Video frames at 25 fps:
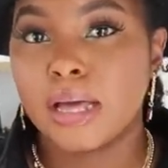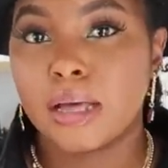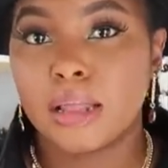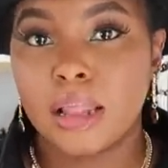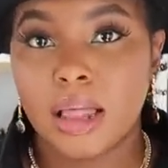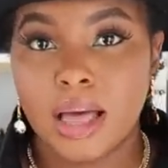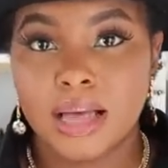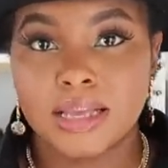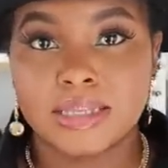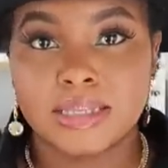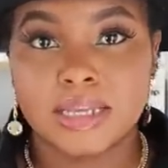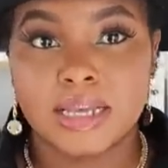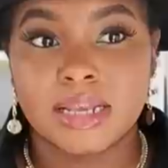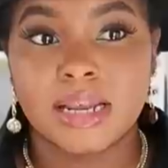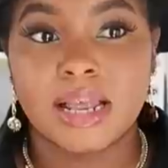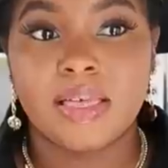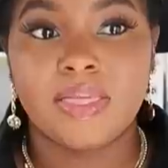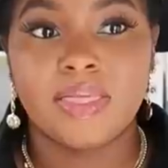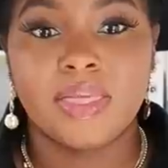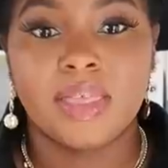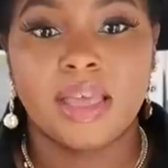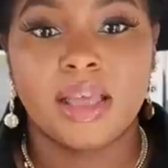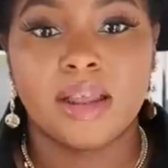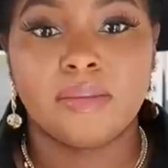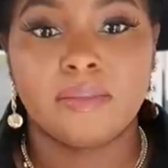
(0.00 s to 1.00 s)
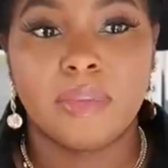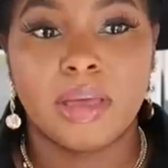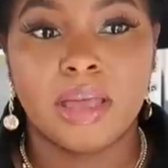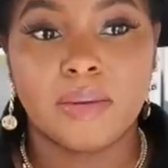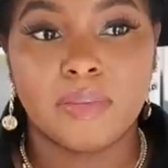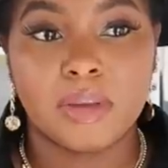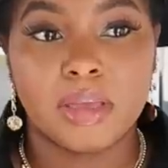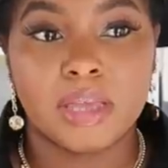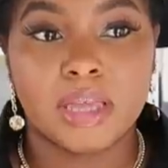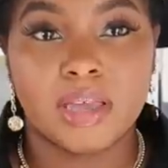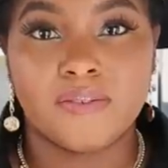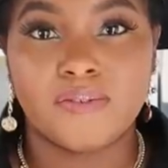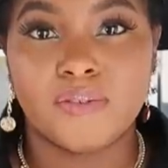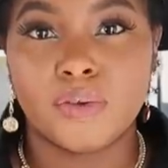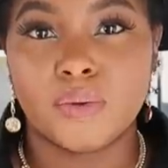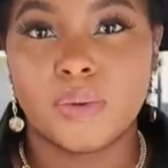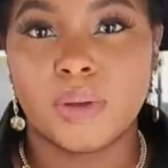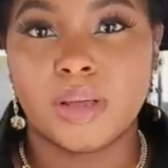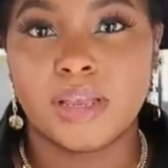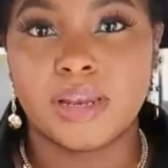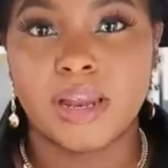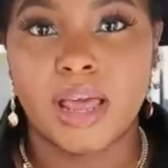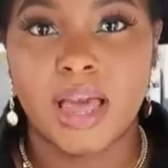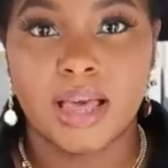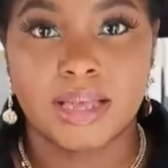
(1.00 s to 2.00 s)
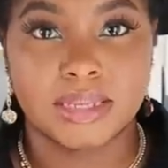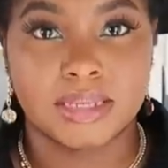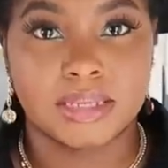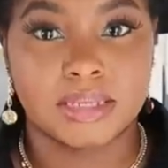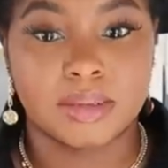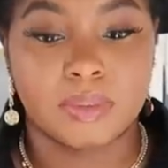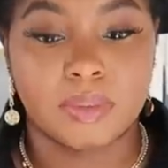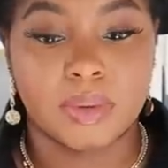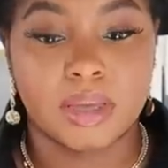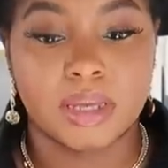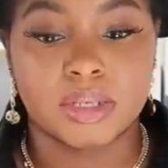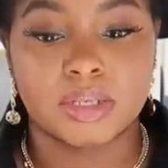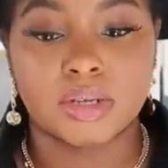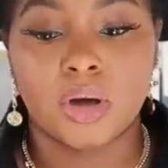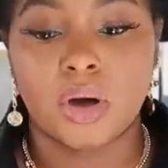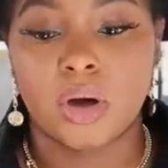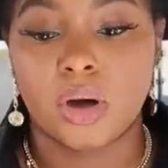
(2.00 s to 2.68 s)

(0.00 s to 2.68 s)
closet, and then maybe give you an estimate